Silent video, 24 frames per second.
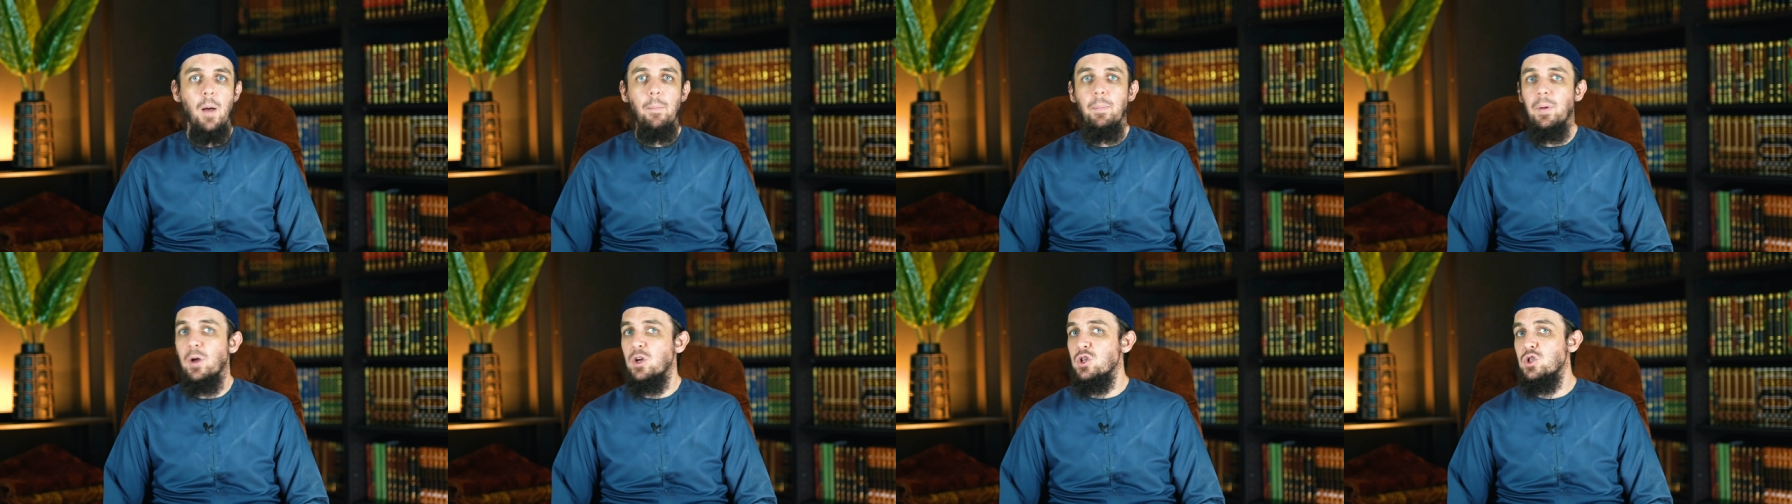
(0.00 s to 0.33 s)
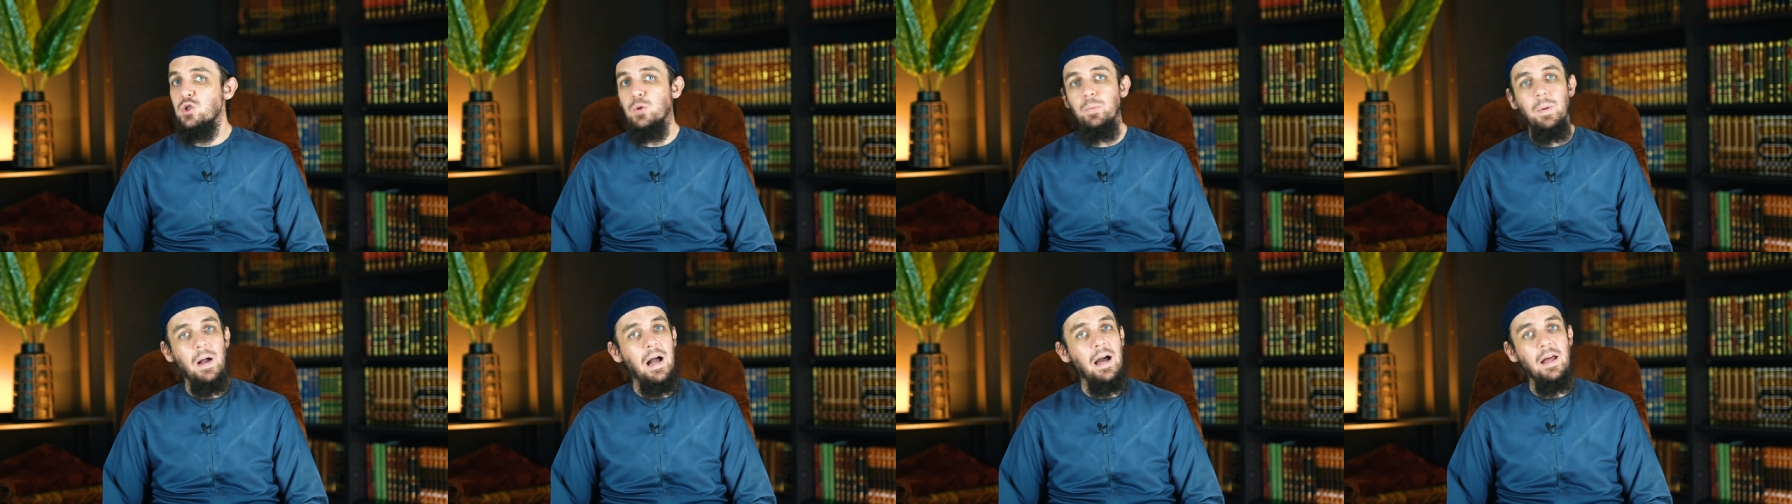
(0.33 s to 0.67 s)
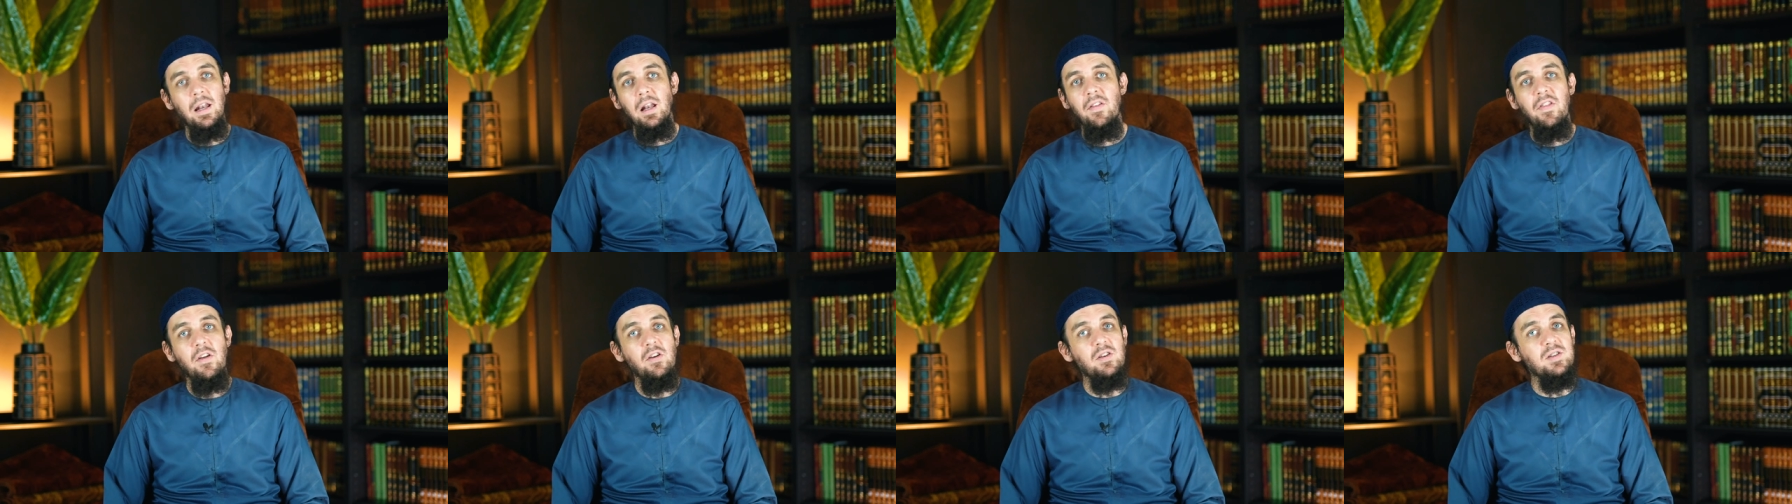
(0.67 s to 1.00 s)
Because
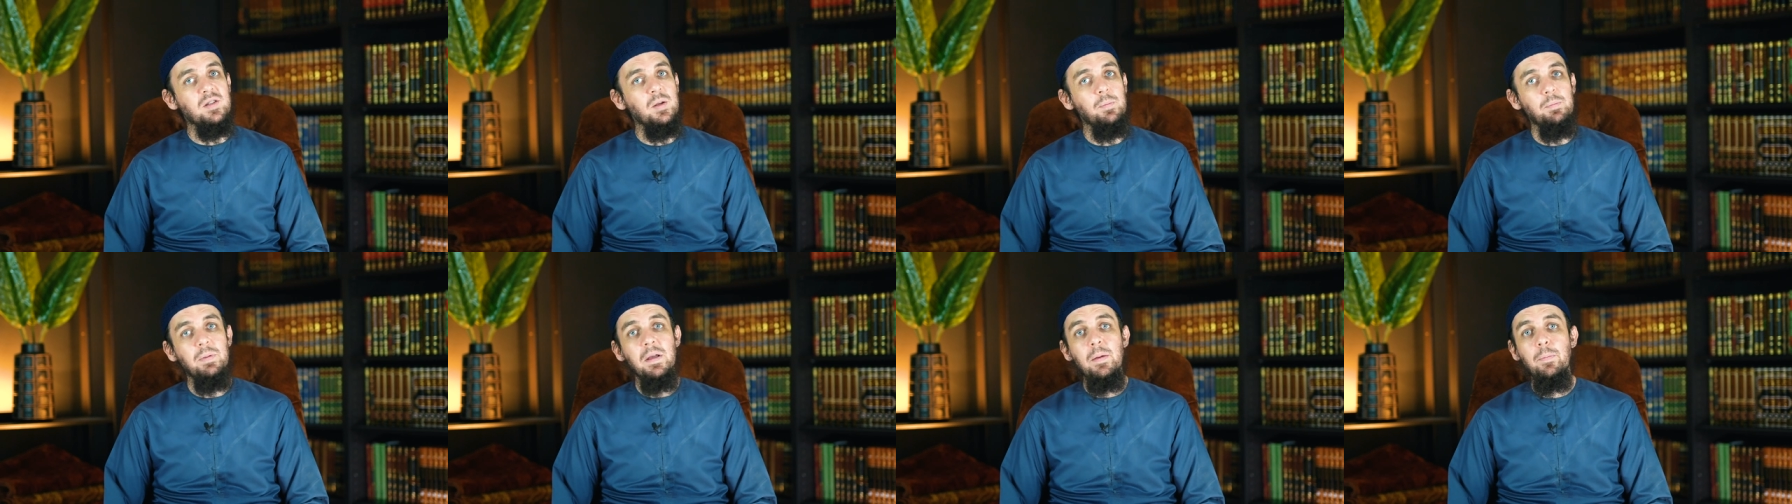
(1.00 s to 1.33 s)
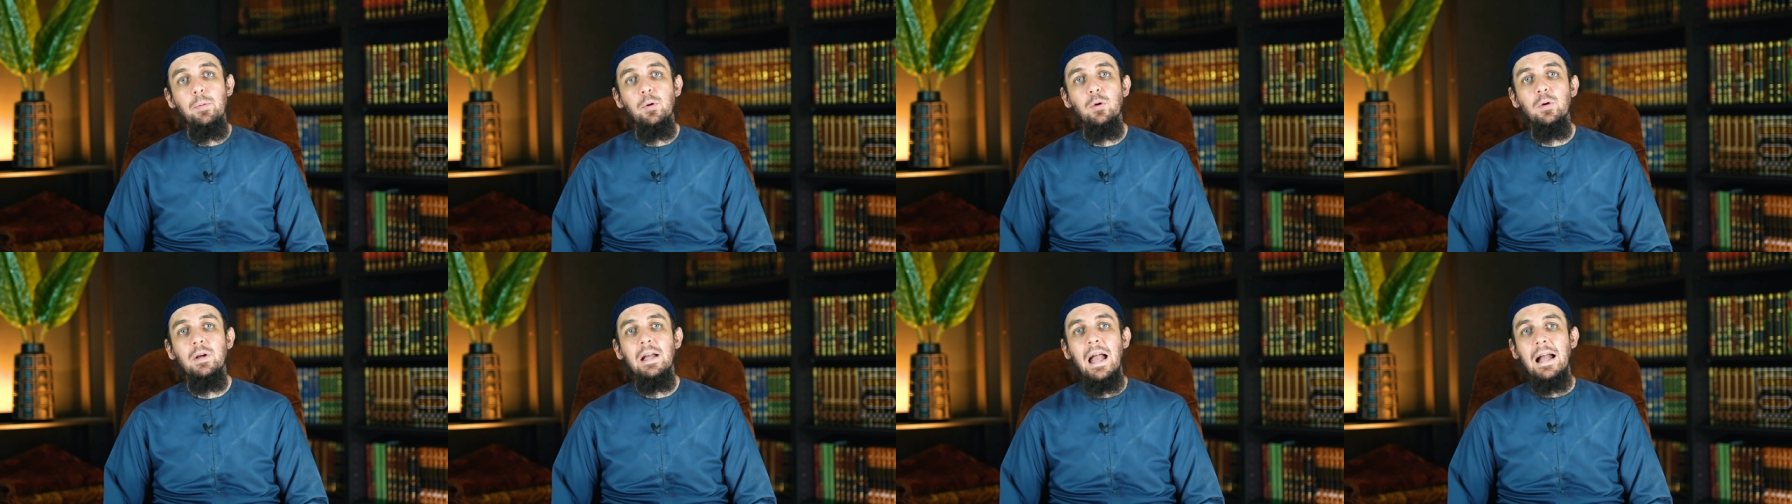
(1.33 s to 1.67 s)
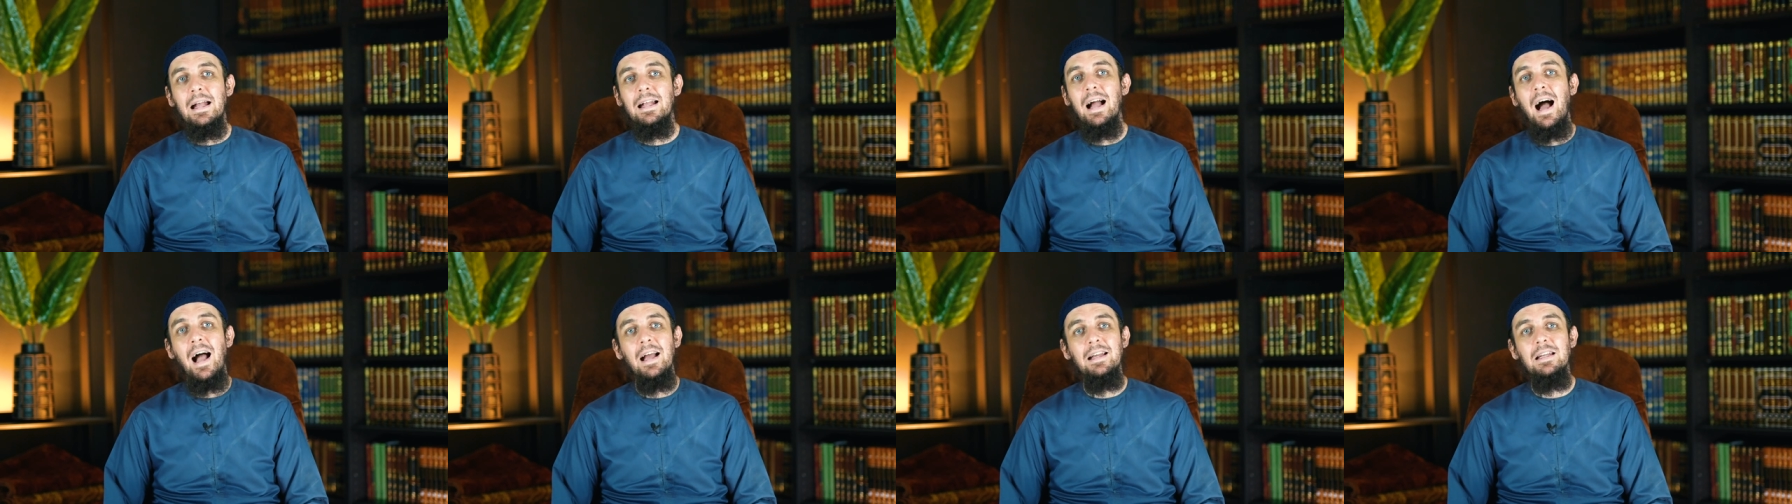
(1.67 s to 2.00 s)
subhanAllah, there are some people who
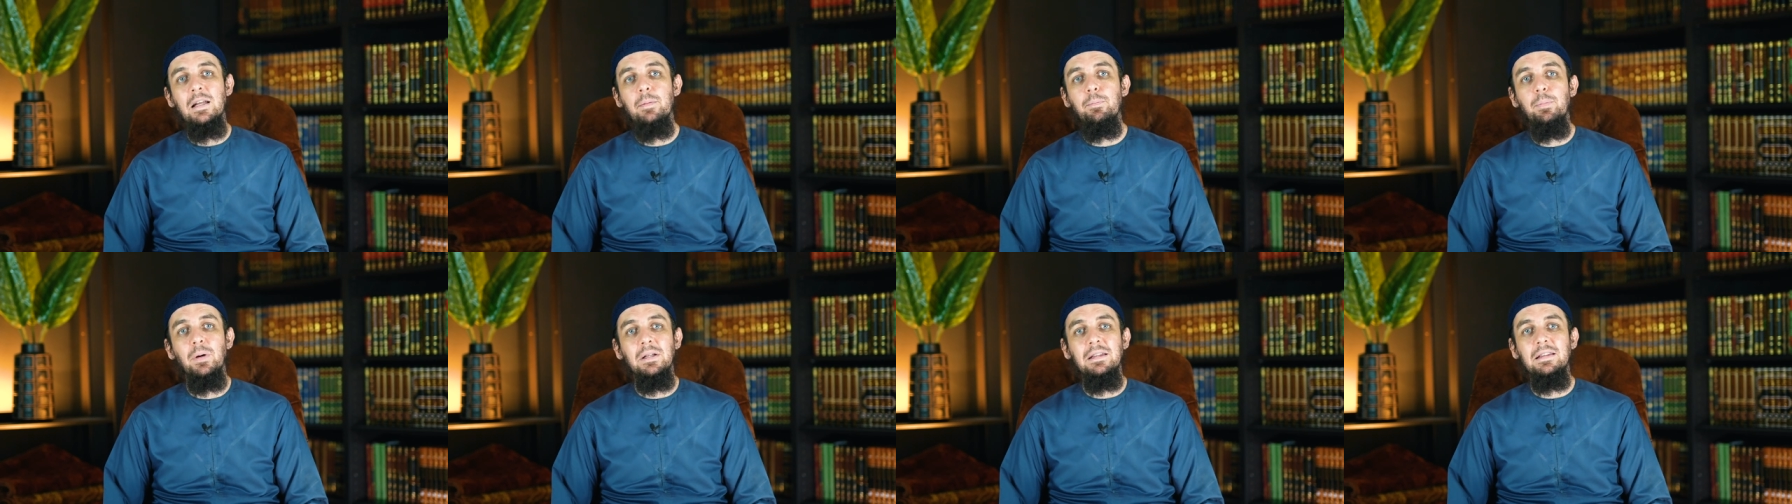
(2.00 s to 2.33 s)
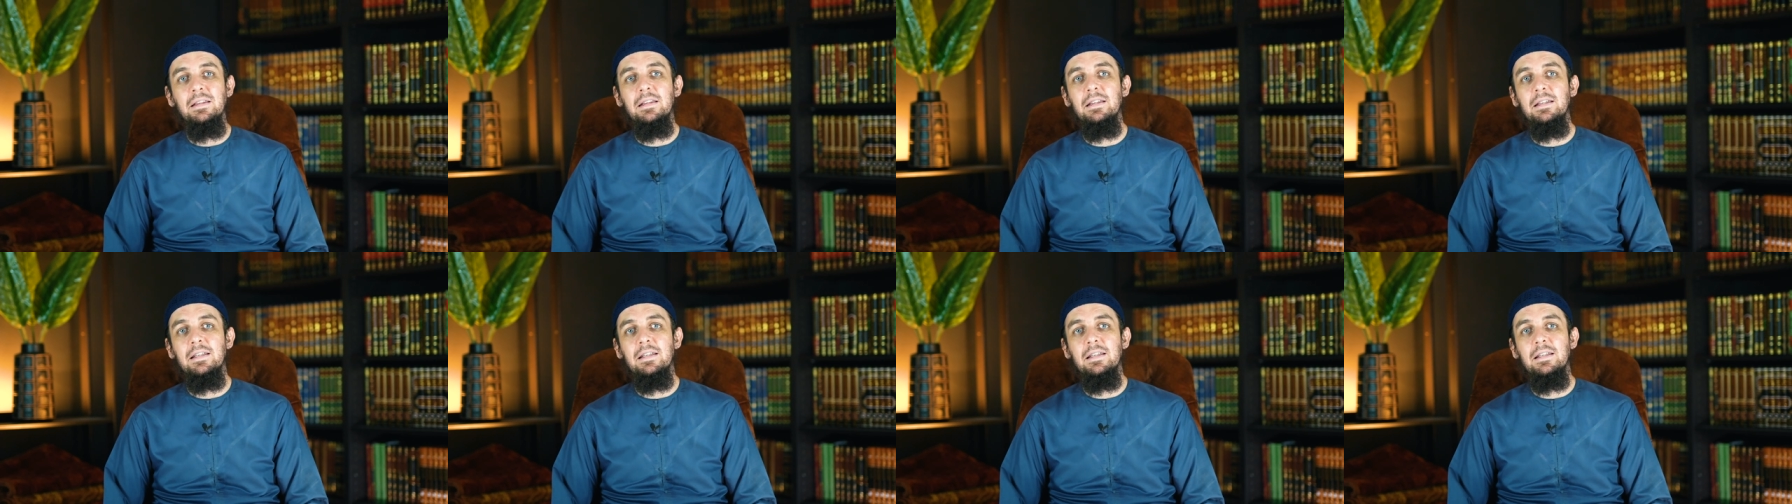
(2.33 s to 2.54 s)
get guided, but